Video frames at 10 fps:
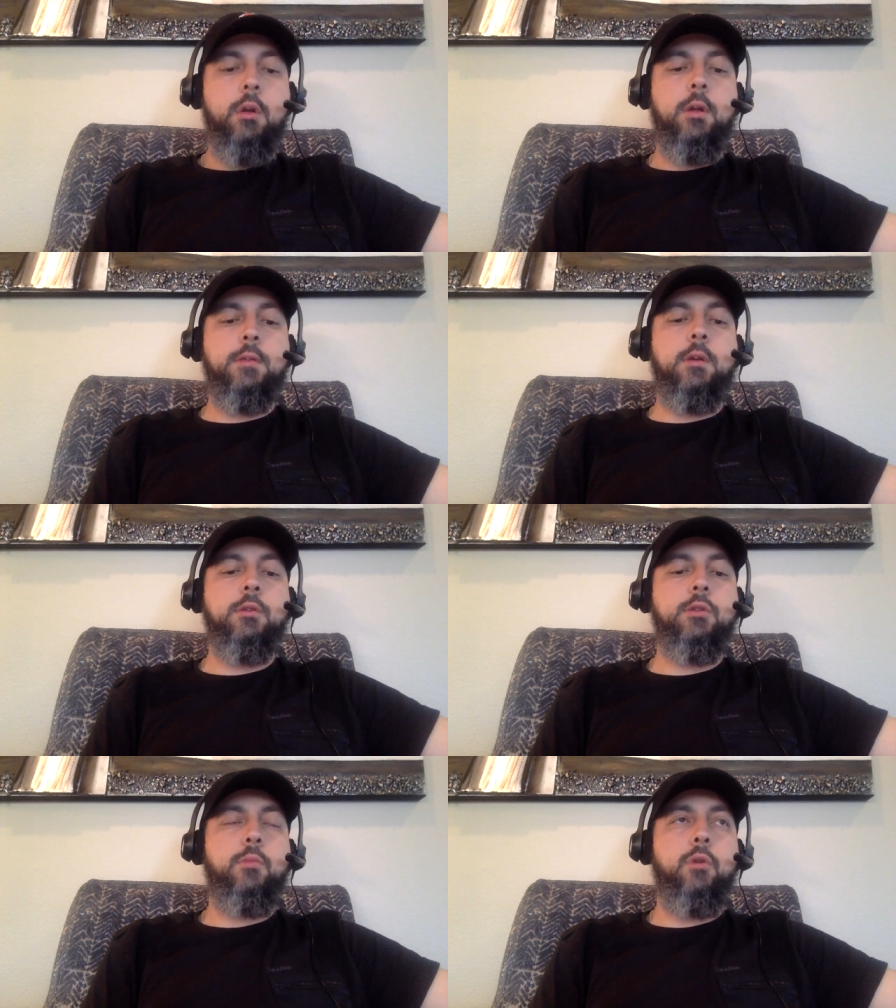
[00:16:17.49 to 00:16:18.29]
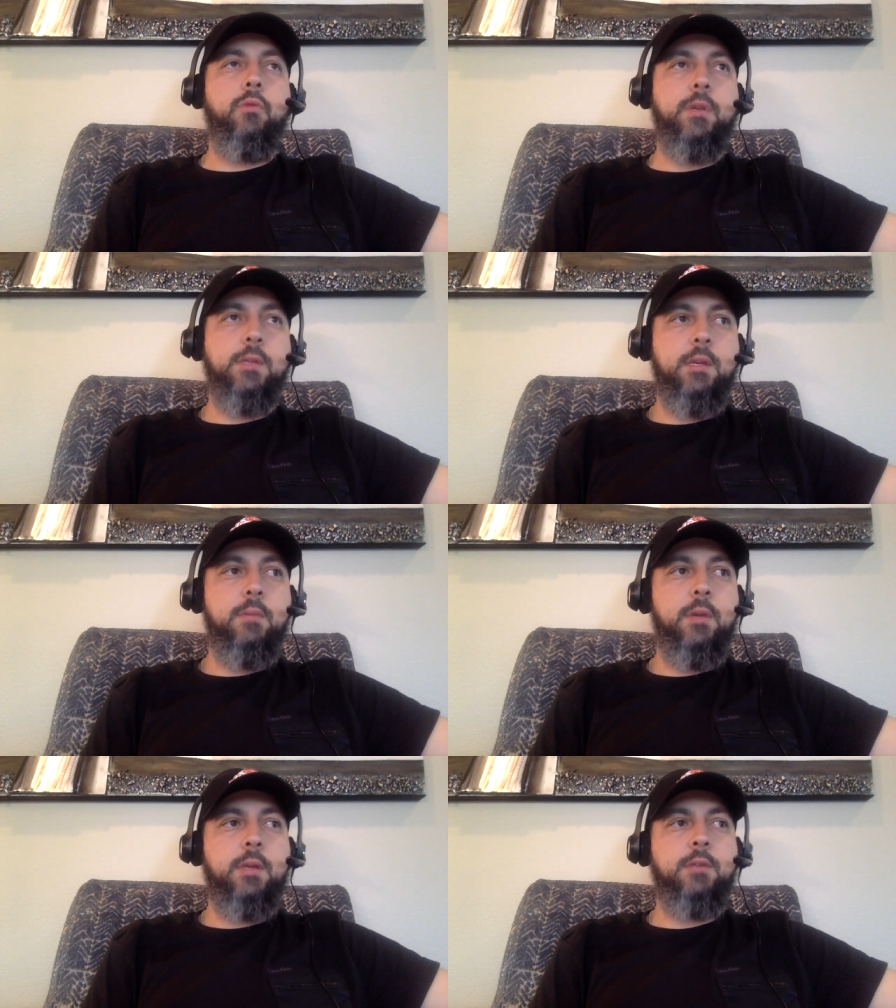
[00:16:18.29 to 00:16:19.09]
It's also more risky
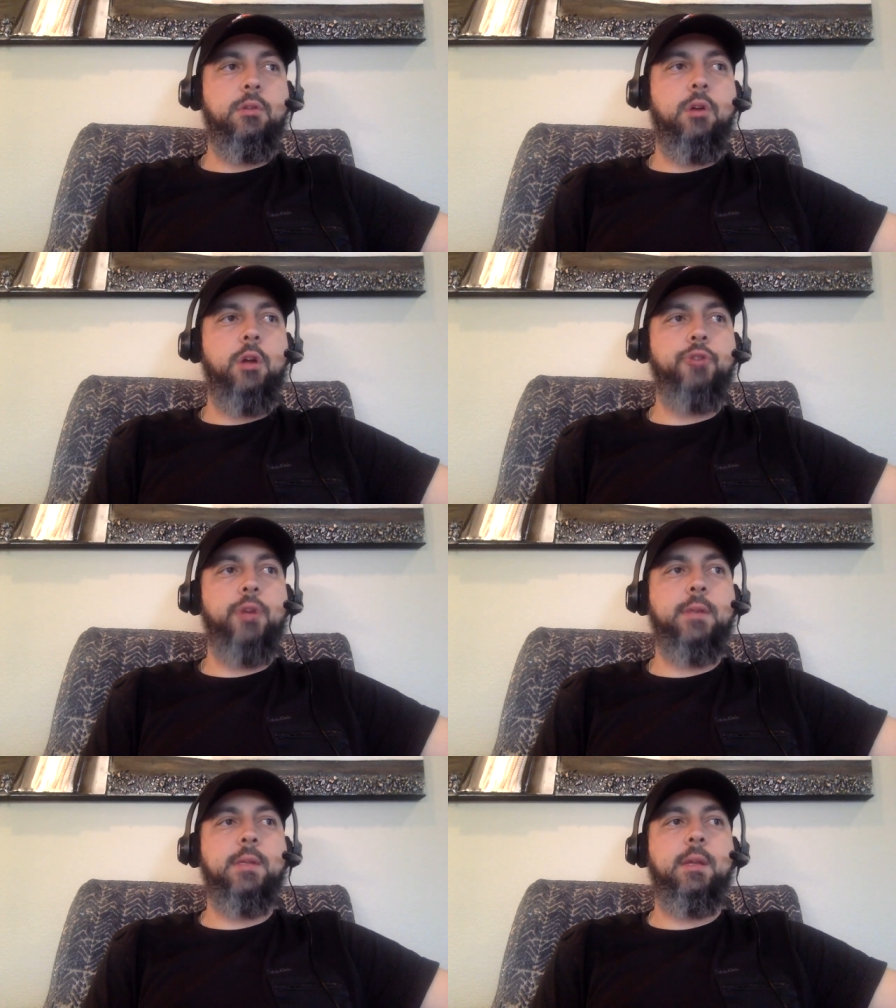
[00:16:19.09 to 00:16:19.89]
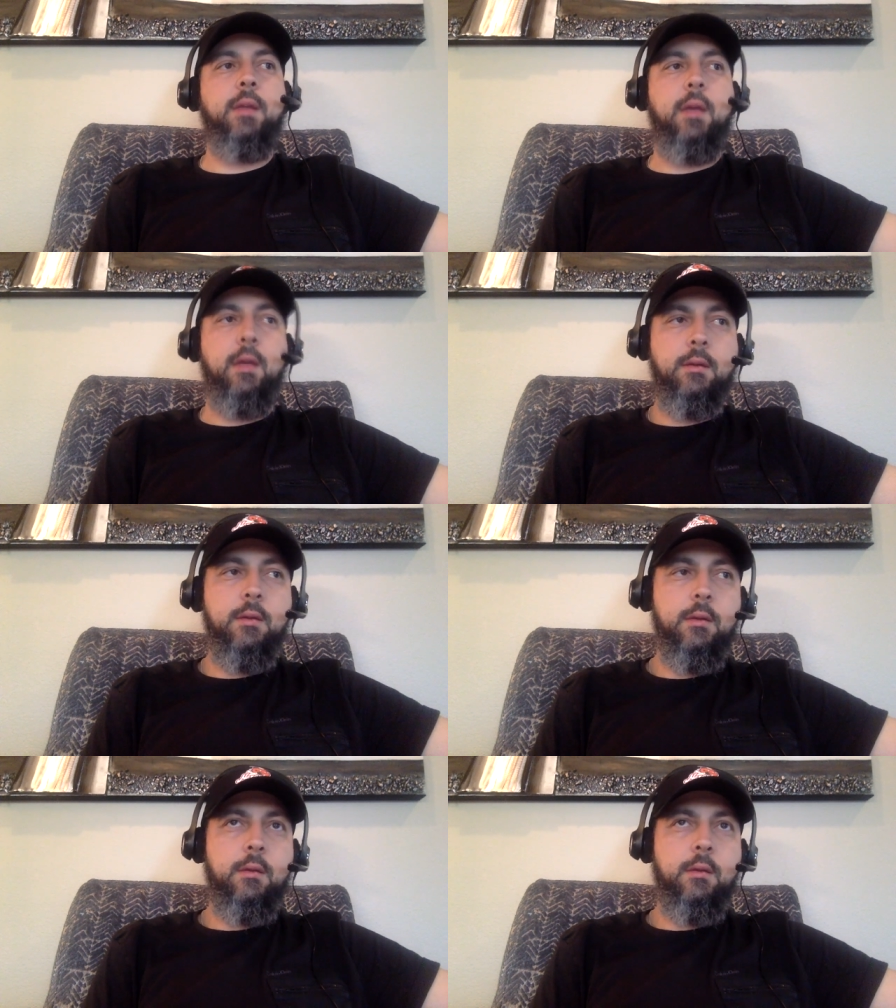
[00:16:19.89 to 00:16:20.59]
because your contracts can end.